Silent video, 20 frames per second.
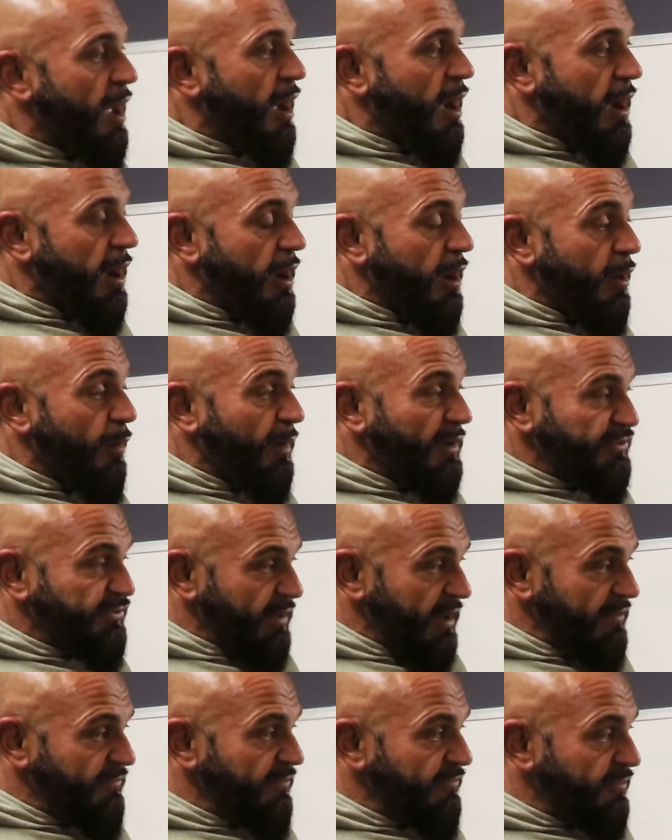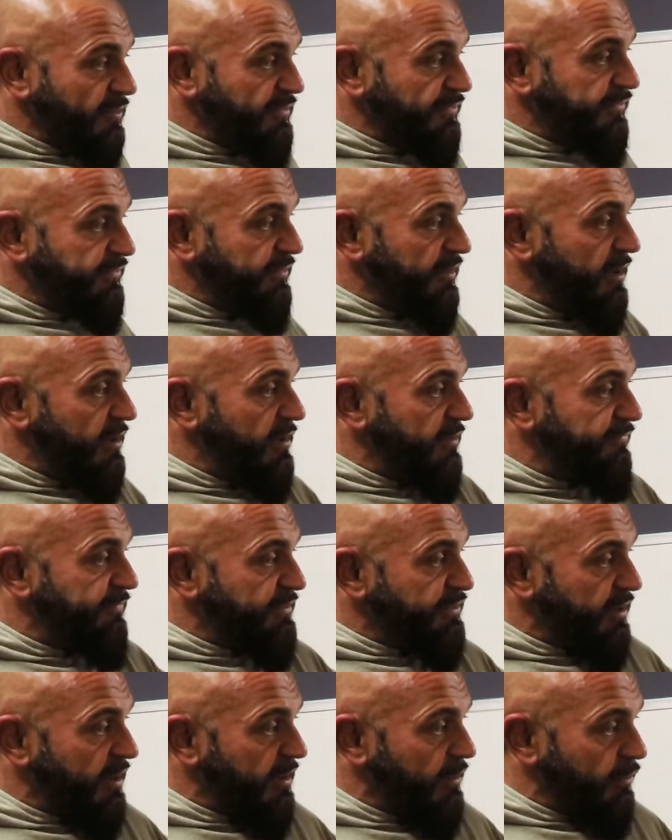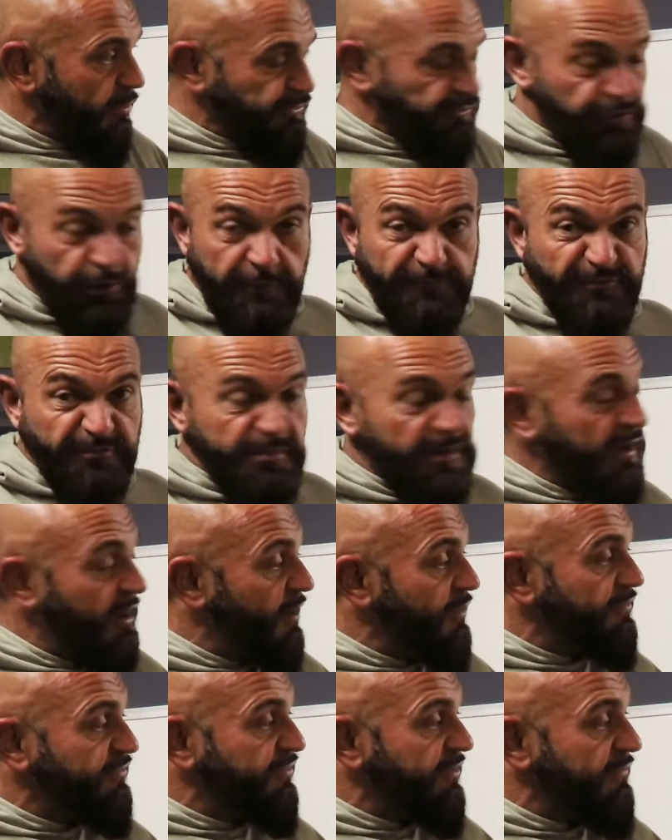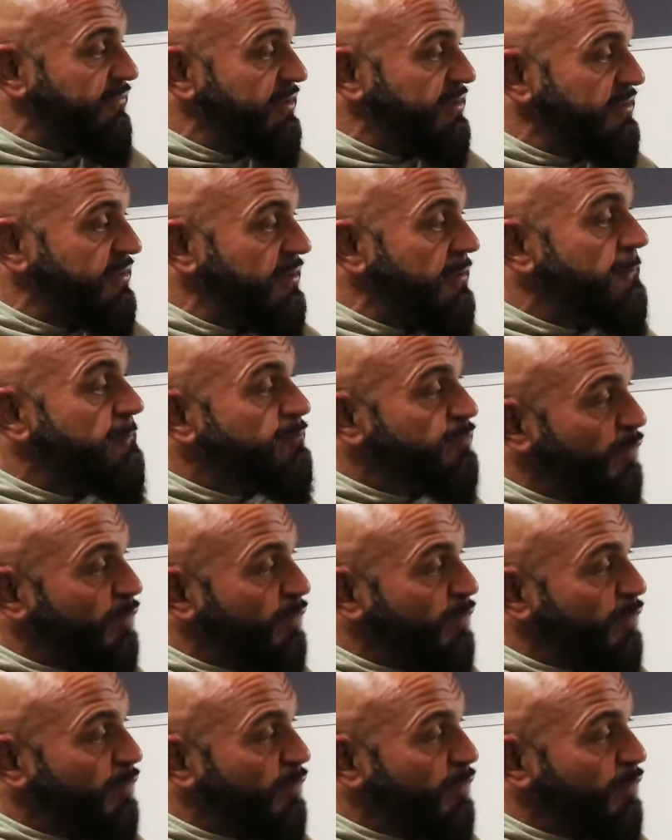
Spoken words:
What raises concern if it drops below 70,